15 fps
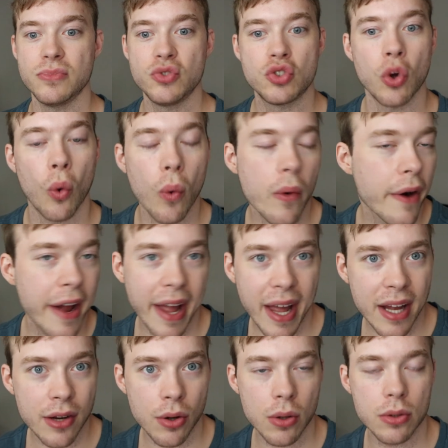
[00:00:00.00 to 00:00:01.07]
door
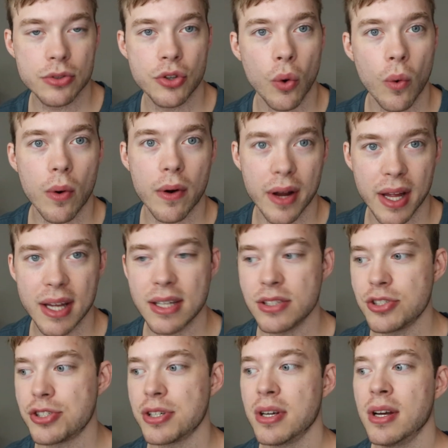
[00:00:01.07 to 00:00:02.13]
handle, door
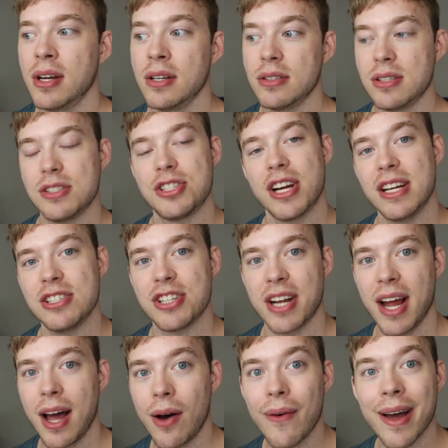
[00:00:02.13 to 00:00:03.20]
hinge to change
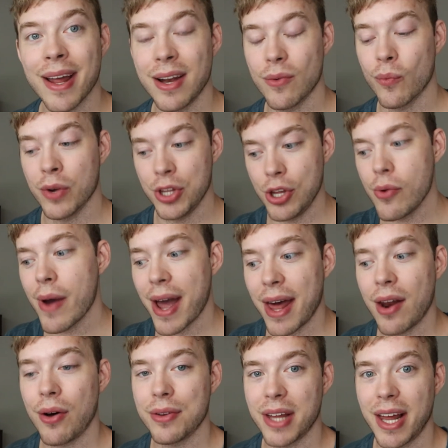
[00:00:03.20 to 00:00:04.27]
it out. And when you
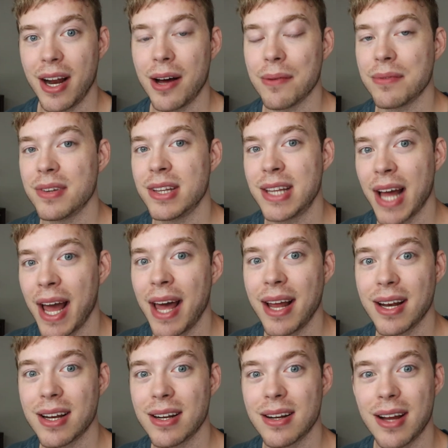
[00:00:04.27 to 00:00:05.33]
add all that up,
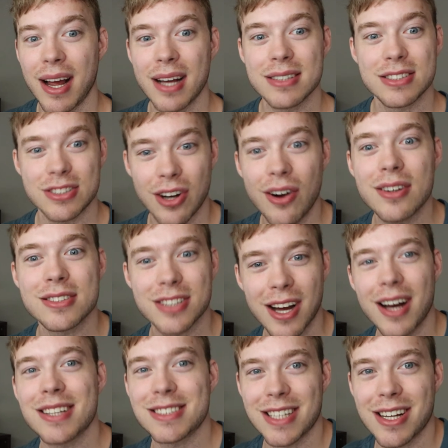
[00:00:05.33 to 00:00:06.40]
that starts
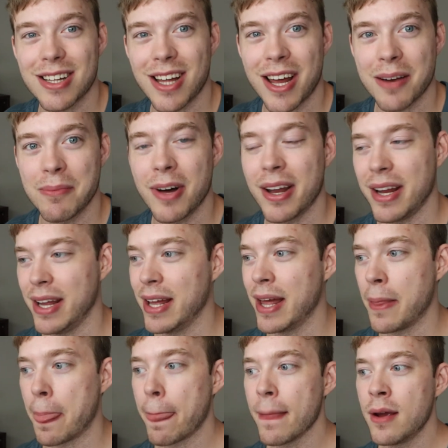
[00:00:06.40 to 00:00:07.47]
costing a lot of money.
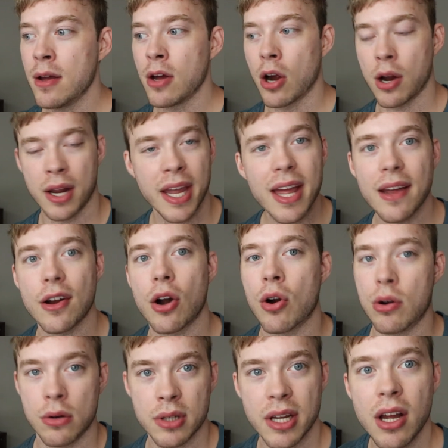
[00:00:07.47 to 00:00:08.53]
And again,
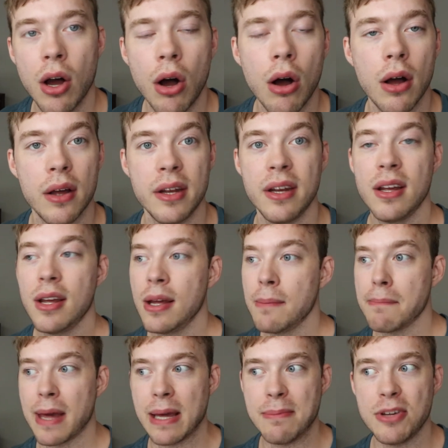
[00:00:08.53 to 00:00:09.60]
early on,
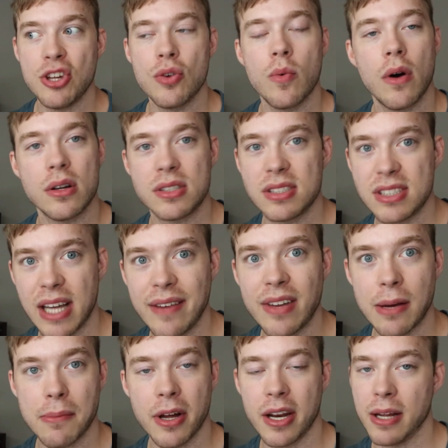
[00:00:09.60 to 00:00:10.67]
maybe you want to save
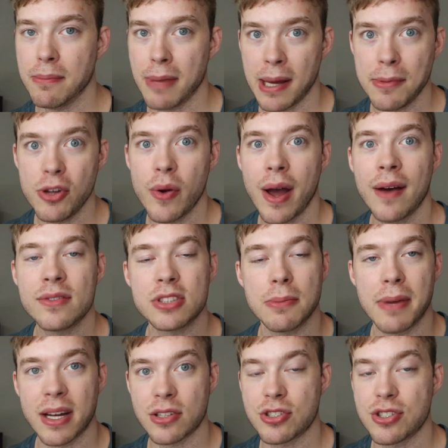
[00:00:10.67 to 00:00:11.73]
that money, maybe you have
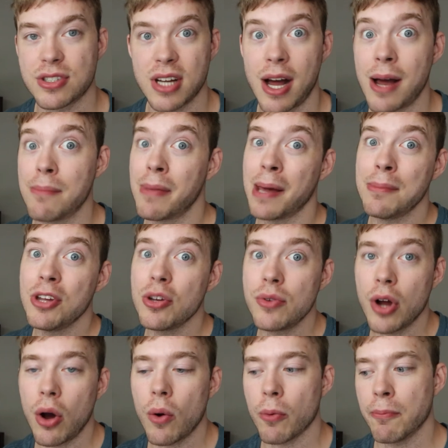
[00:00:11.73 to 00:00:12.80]
some extra time, maybe you
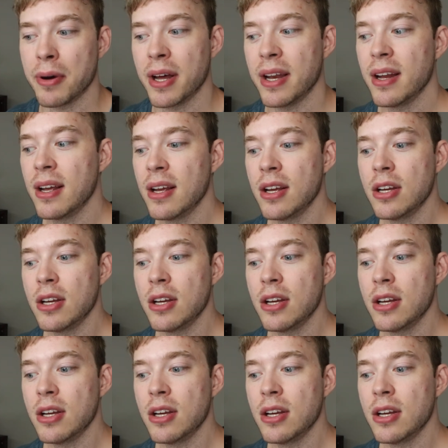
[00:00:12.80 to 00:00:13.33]
don't, but